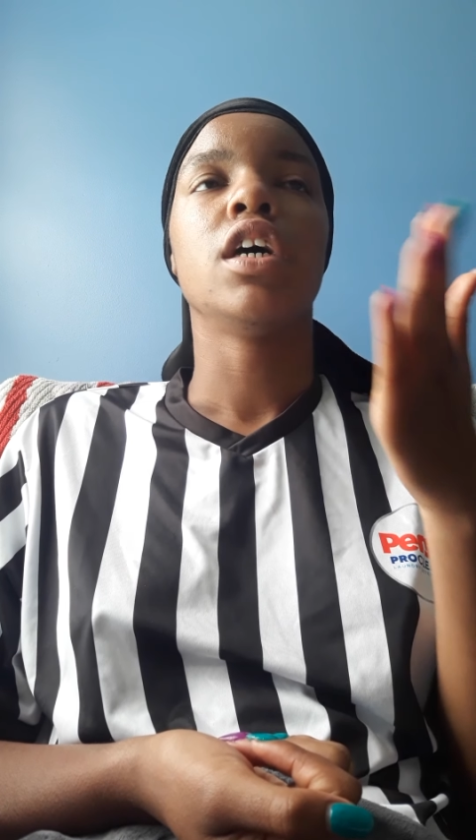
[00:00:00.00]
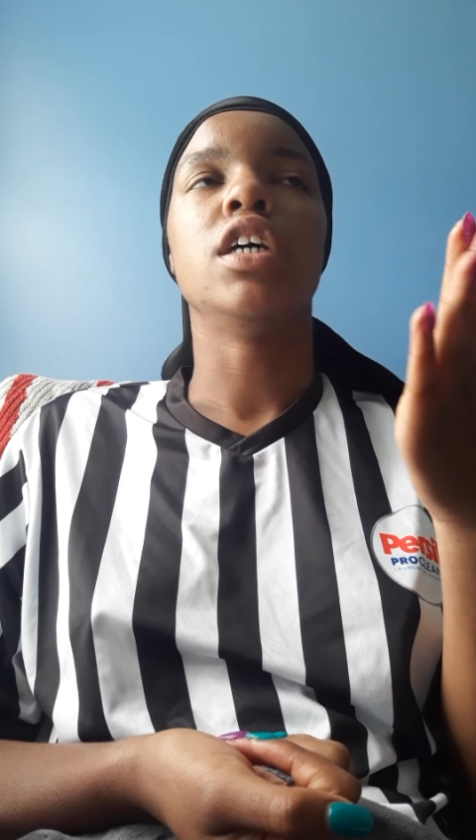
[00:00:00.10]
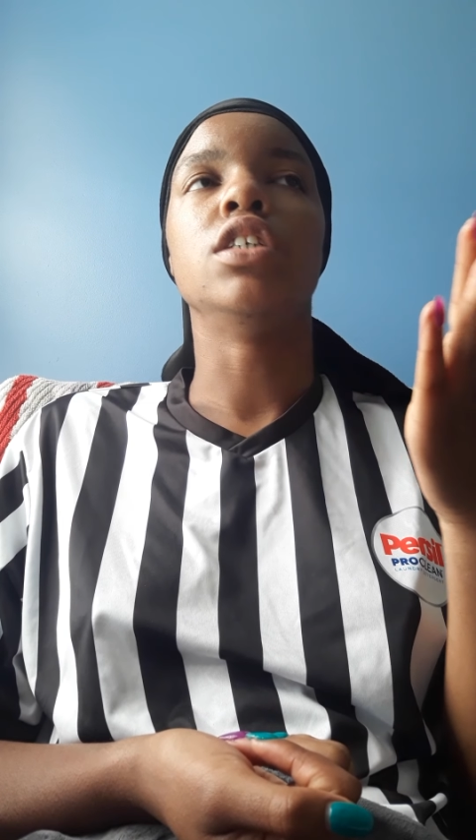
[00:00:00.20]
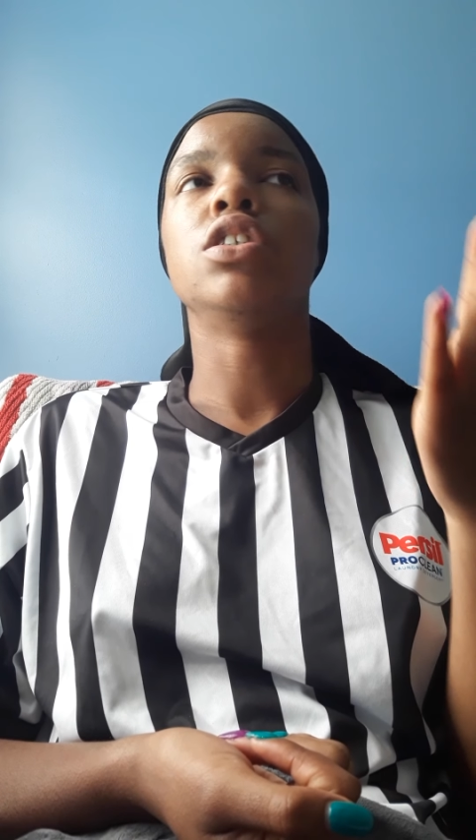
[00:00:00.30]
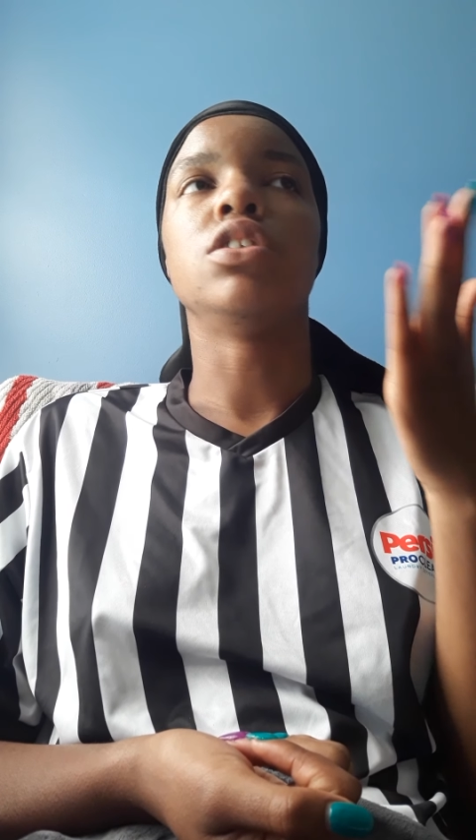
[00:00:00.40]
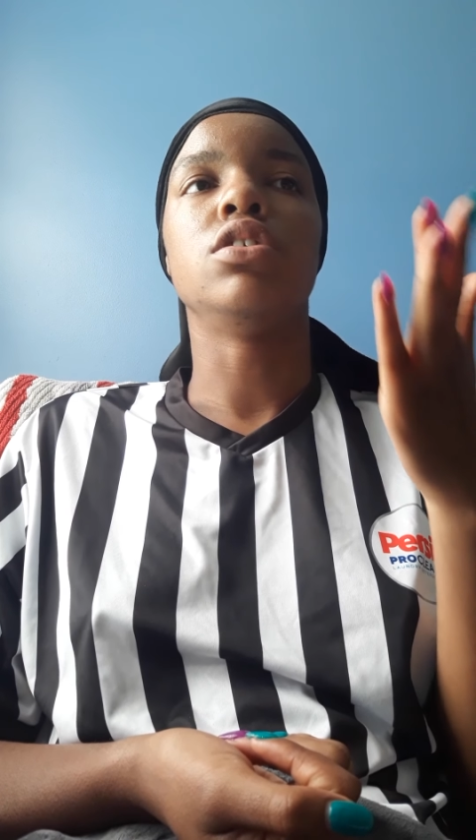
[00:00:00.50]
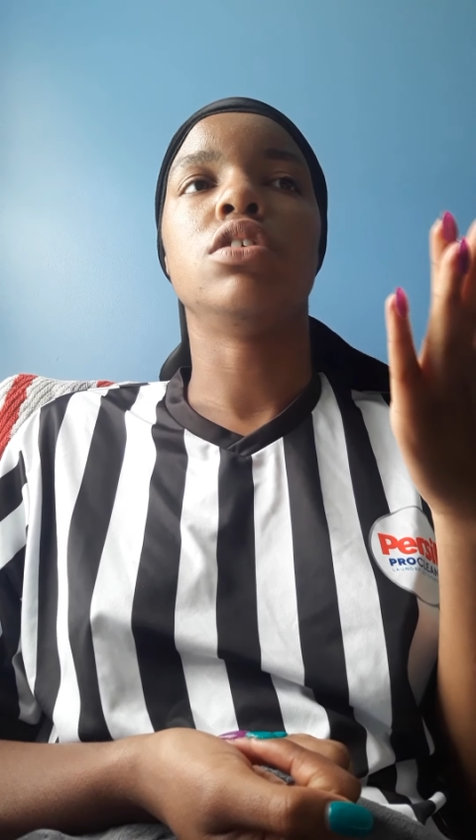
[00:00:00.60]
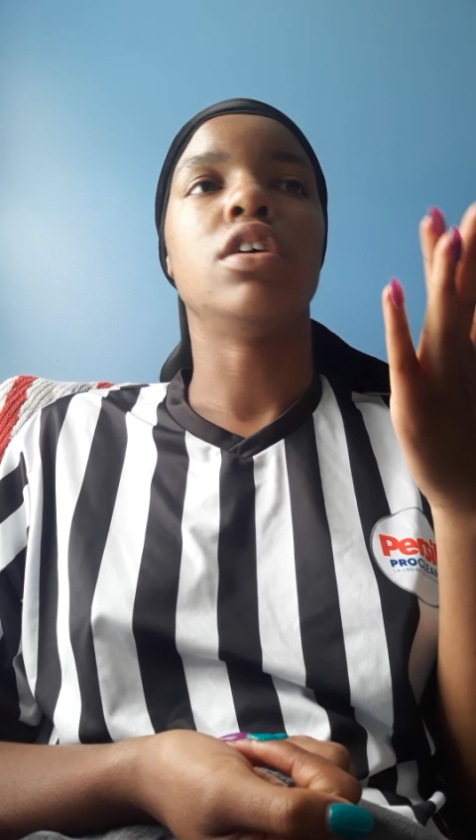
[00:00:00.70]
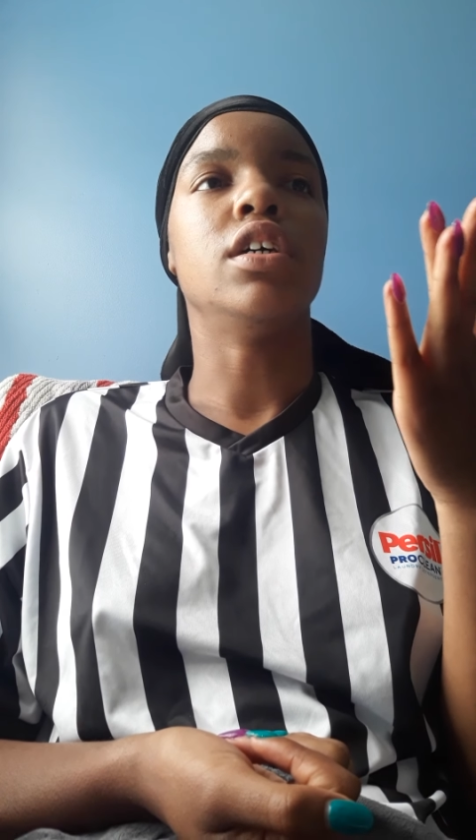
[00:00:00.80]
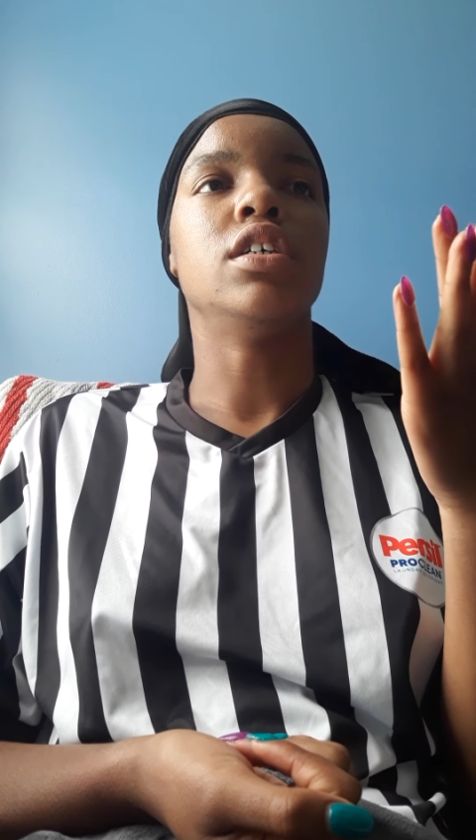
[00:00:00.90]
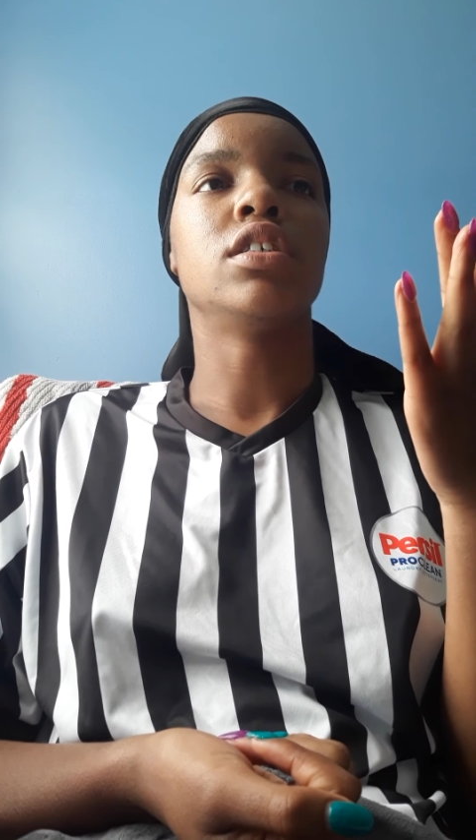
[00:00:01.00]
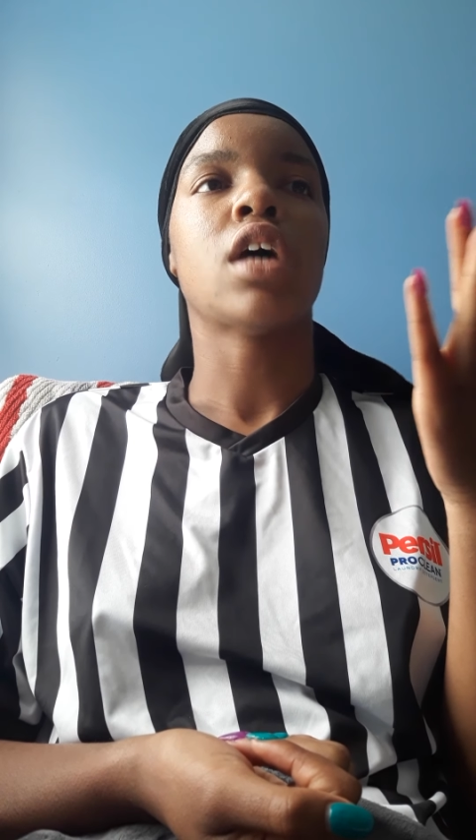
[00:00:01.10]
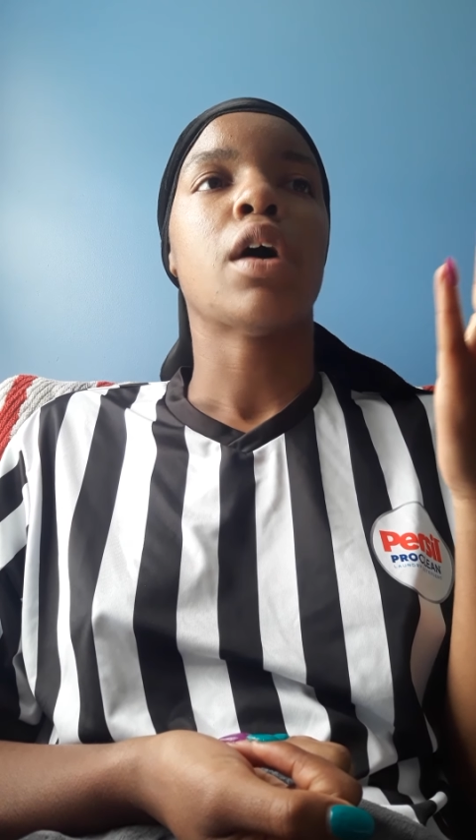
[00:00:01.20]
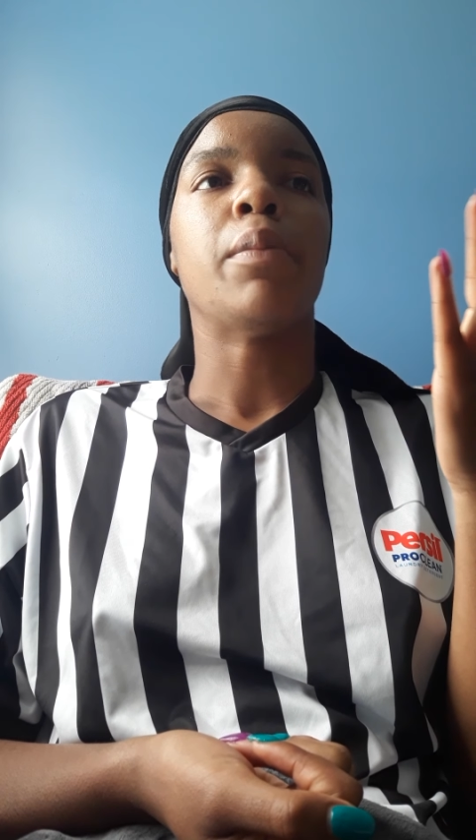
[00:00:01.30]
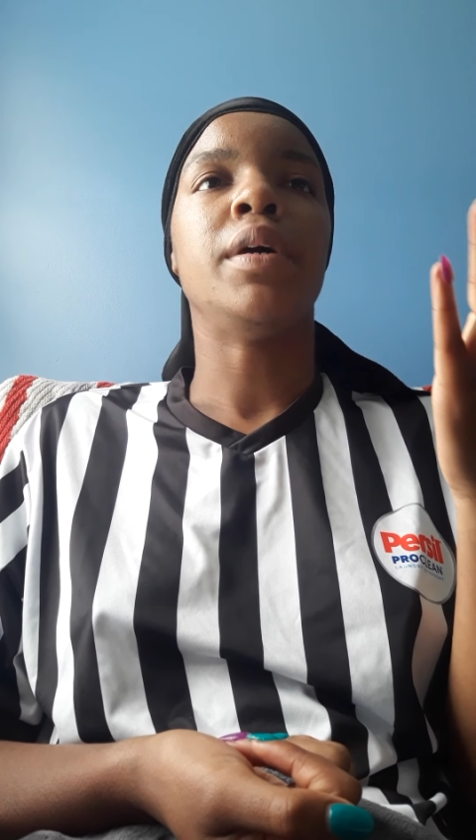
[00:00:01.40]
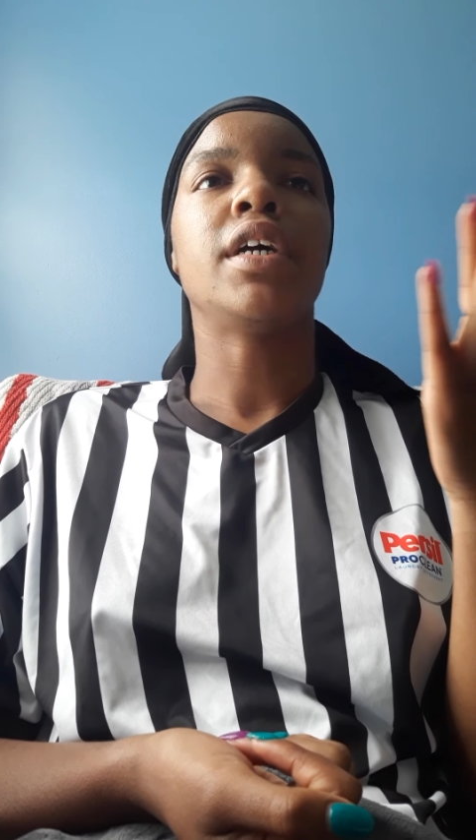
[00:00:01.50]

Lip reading: is being